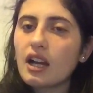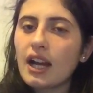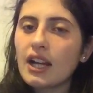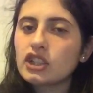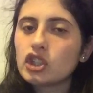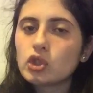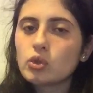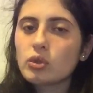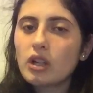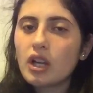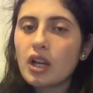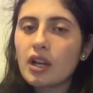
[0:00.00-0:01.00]
I just
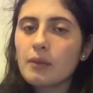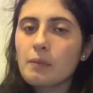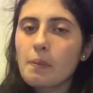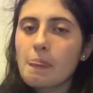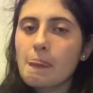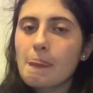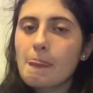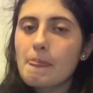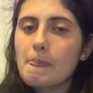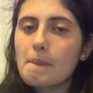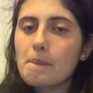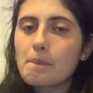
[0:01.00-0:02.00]
want
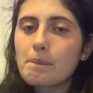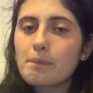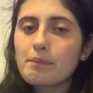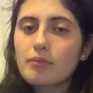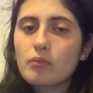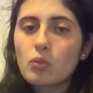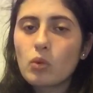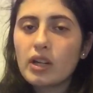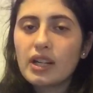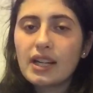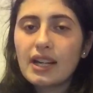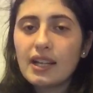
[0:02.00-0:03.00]

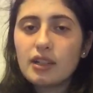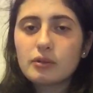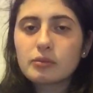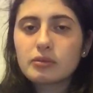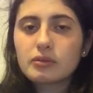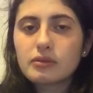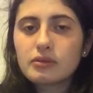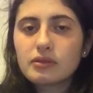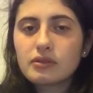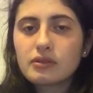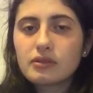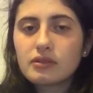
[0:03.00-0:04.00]
to help
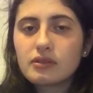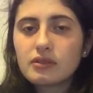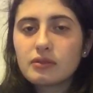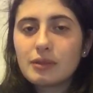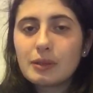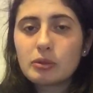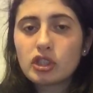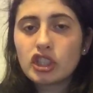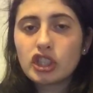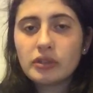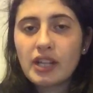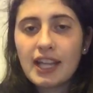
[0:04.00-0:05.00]
people,
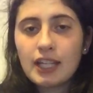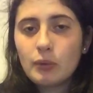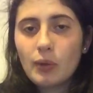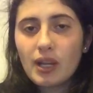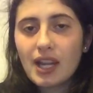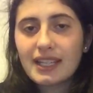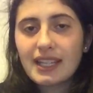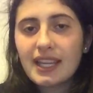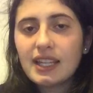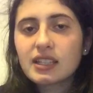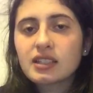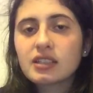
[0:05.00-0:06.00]
in any way I
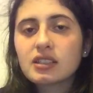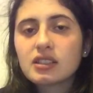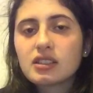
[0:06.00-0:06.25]
can.